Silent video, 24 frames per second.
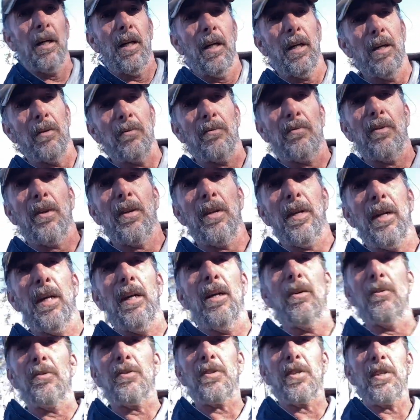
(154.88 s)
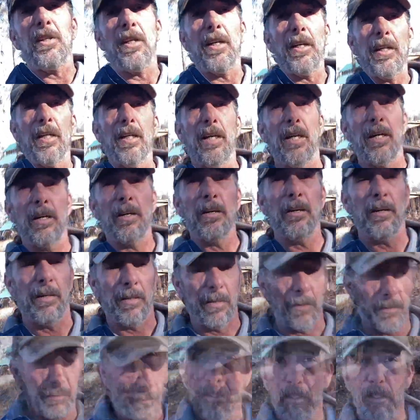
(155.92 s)
out in front of the house today,
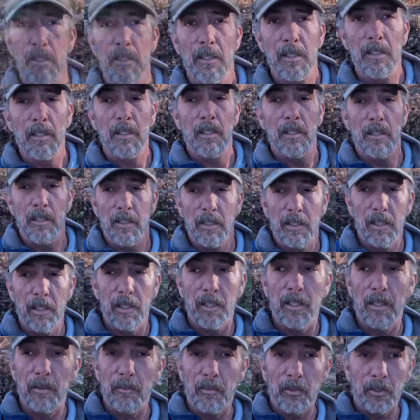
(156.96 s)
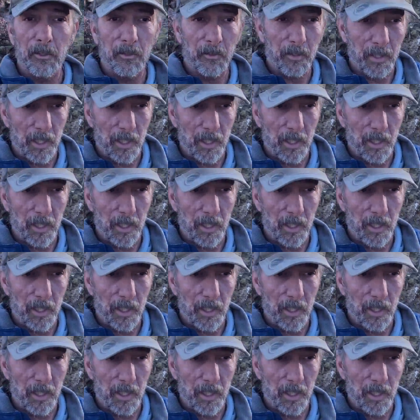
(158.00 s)
and we're going to go